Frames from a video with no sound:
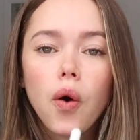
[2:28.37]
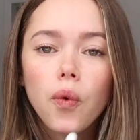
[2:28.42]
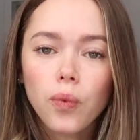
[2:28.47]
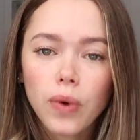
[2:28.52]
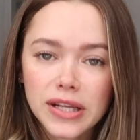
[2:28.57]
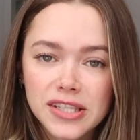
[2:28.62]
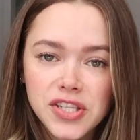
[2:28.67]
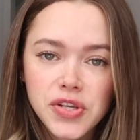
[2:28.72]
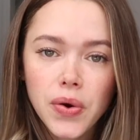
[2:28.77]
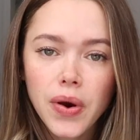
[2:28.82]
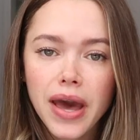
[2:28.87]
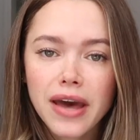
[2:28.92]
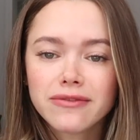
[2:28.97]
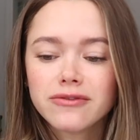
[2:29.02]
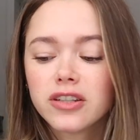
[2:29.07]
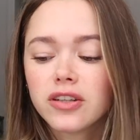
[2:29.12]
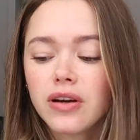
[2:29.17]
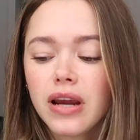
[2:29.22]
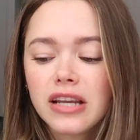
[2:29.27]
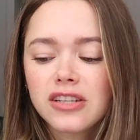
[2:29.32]

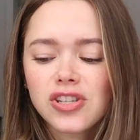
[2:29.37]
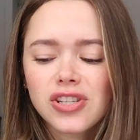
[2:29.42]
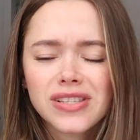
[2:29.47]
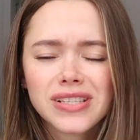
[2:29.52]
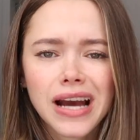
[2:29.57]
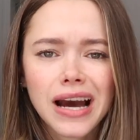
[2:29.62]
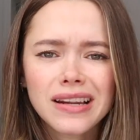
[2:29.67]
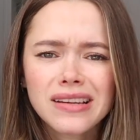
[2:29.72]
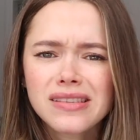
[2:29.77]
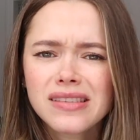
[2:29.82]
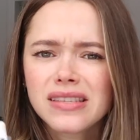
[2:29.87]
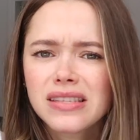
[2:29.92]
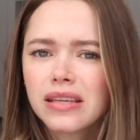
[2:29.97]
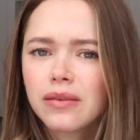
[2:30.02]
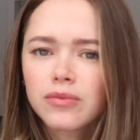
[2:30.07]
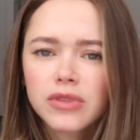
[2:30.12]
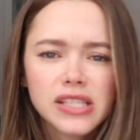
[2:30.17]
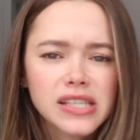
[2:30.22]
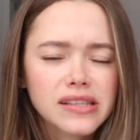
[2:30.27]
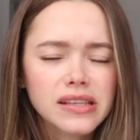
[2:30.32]
whatsoever and just kind of
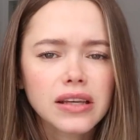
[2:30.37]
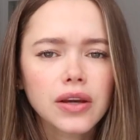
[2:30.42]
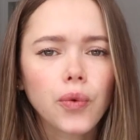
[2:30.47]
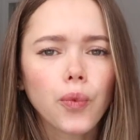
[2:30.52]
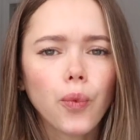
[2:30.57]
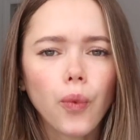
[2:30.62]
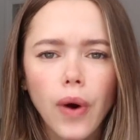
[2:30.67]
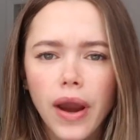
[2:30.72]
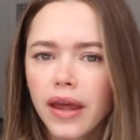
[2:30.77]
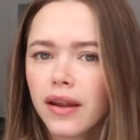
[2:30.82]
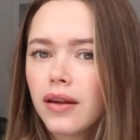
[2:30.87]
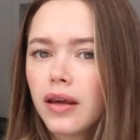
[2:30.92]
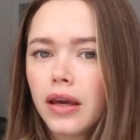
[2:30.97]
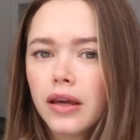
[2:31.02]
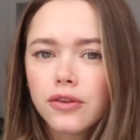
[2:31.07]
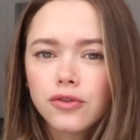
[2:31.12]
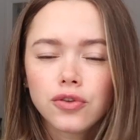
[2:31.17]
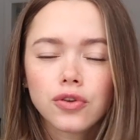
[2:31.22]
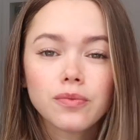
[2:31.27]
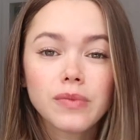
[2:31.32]
seamlessly went
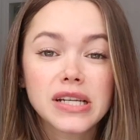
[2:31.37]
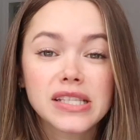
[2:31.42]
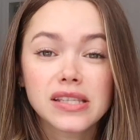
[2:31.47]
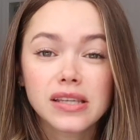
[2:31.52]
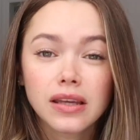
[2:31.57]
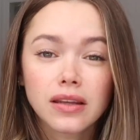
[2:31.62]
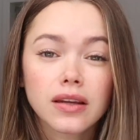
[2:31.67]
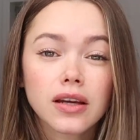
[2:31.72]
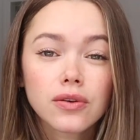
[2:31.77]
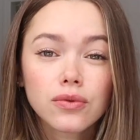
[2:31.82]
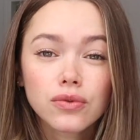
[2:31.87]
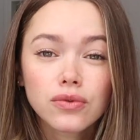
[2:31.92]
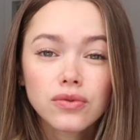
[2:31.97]
into my skincare